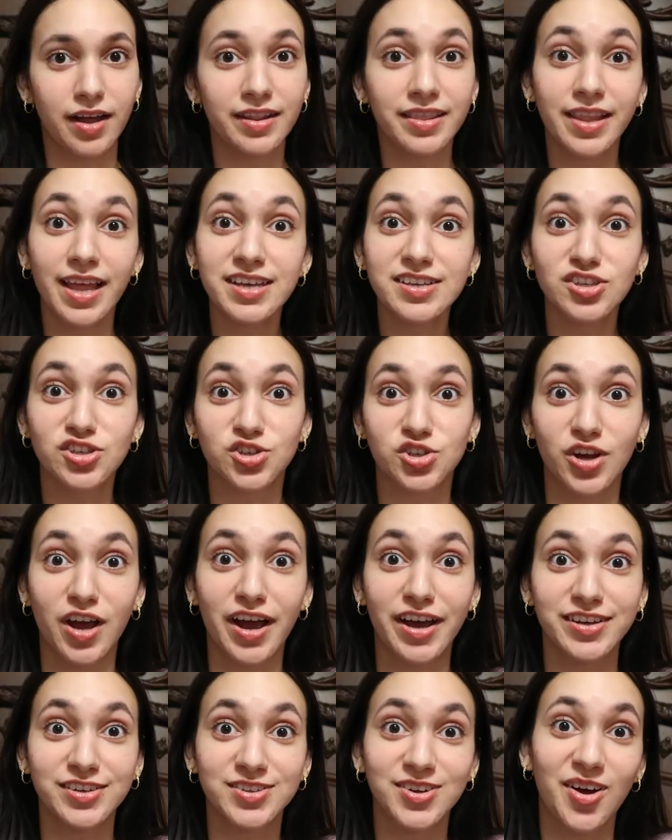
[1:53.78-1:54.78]
a less
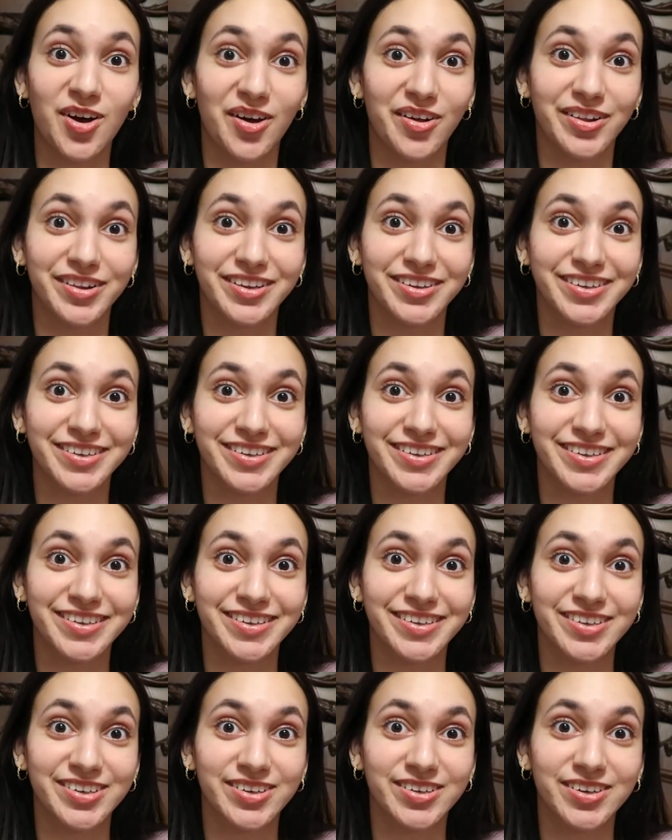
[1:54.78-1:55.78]
shy, tall
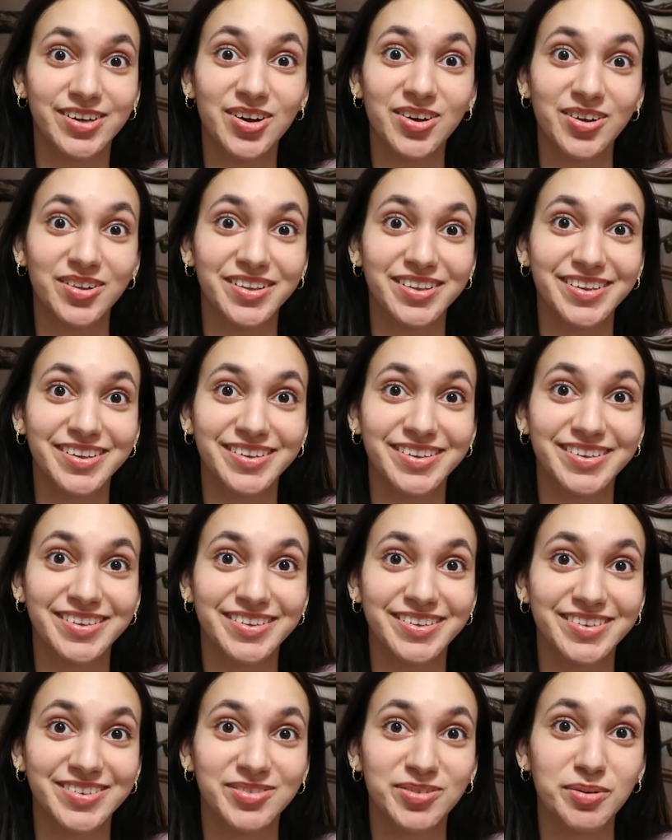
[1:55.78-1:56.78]
girl,
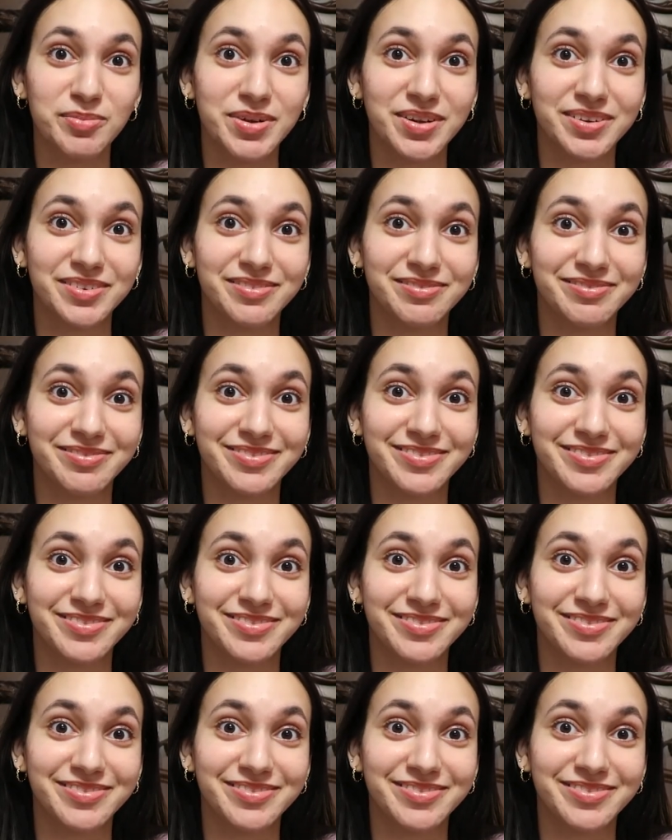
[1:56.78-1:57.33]
woman.